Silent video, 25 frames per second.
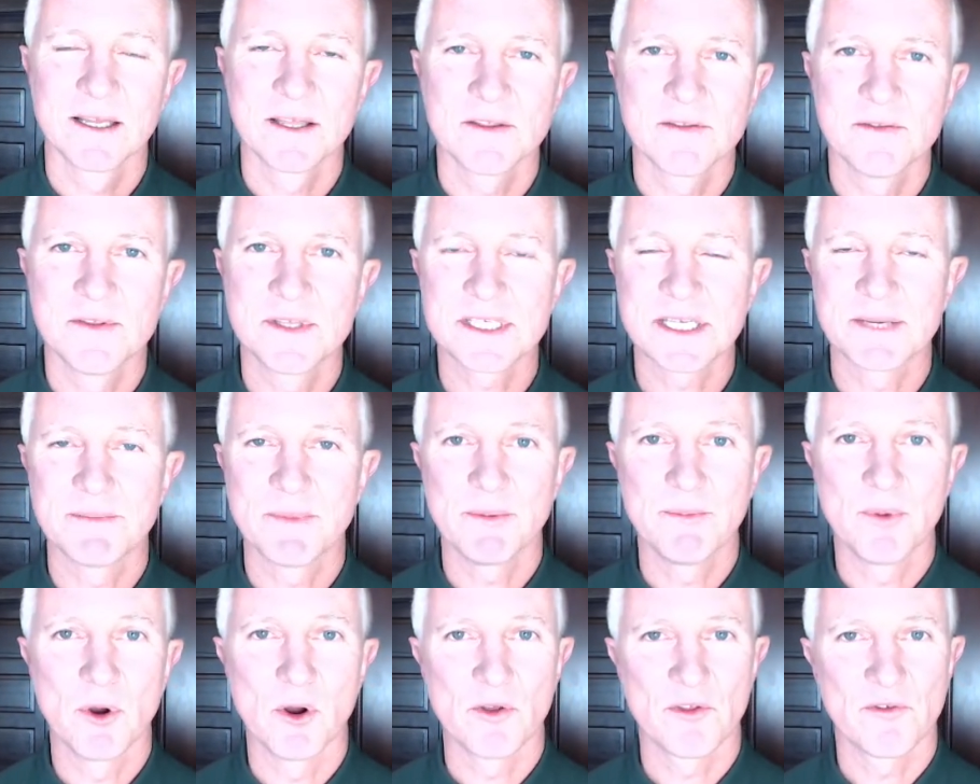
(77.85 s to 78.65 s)
This can be
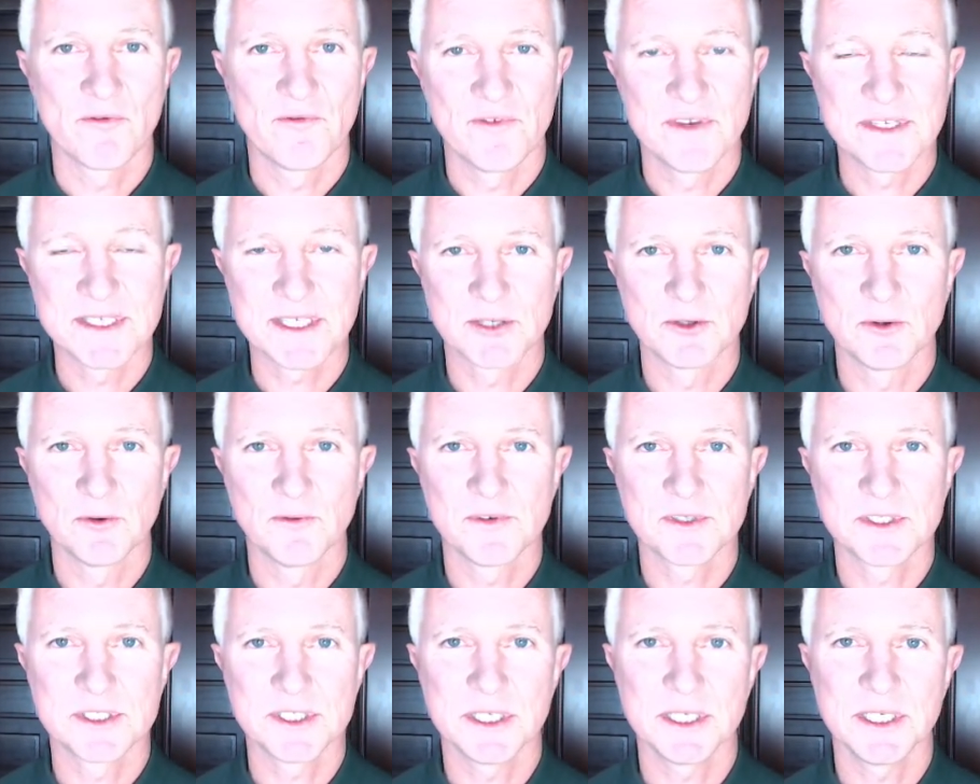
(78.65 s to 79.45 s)
both physical
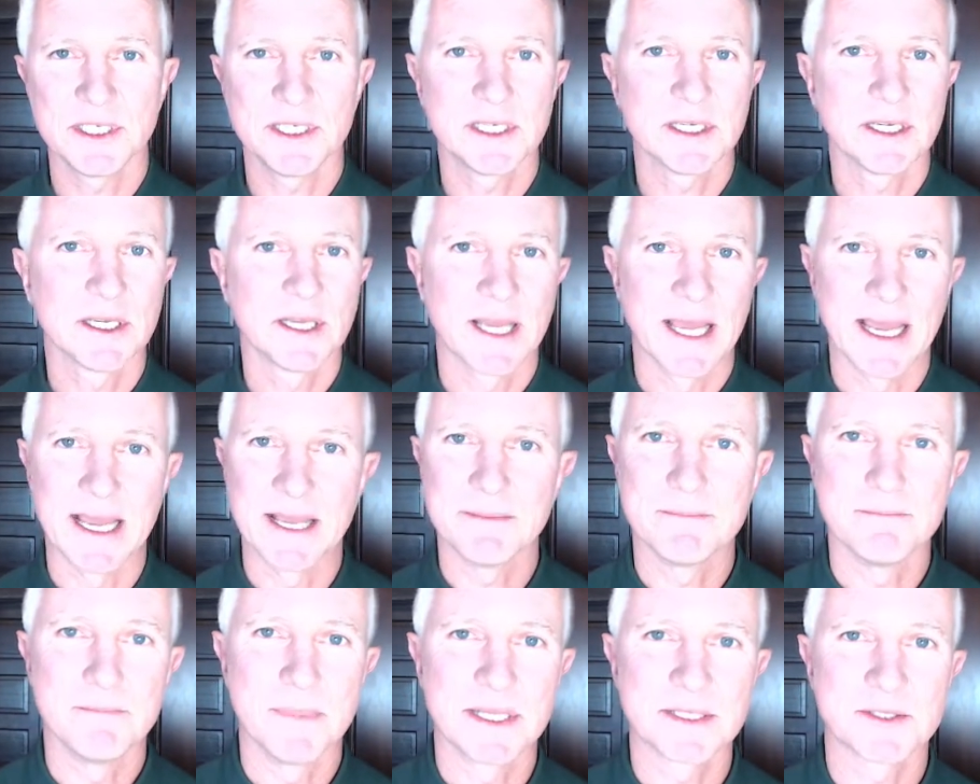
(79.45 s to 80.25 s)
fatigue
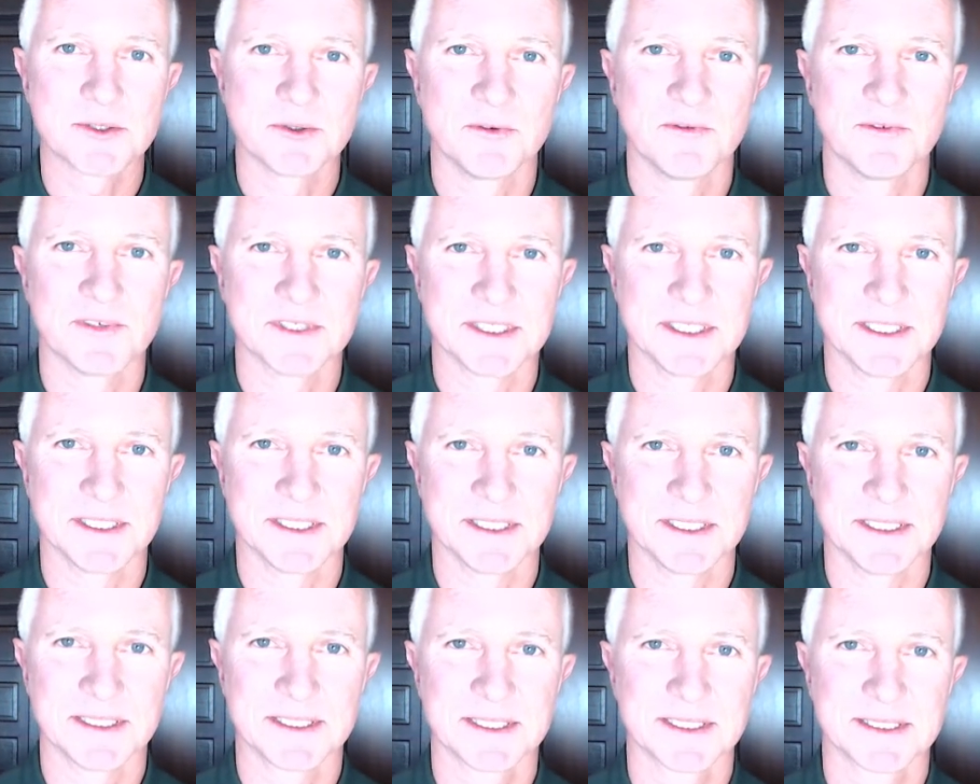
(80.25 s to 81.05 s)
and mental
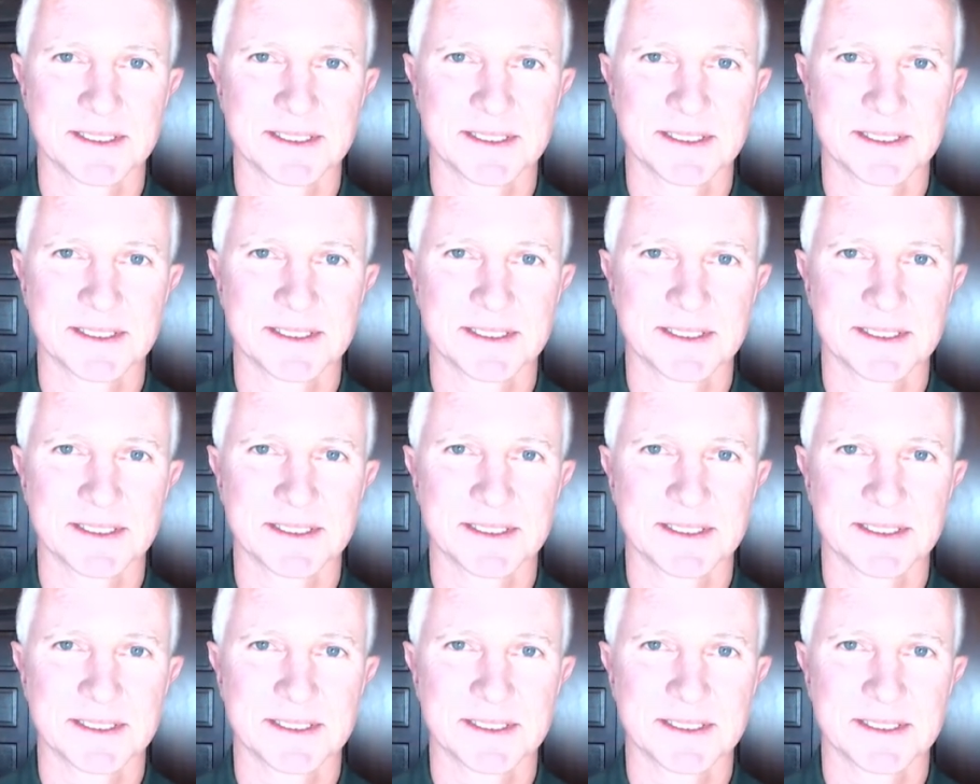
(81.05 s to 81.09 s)
fatigue.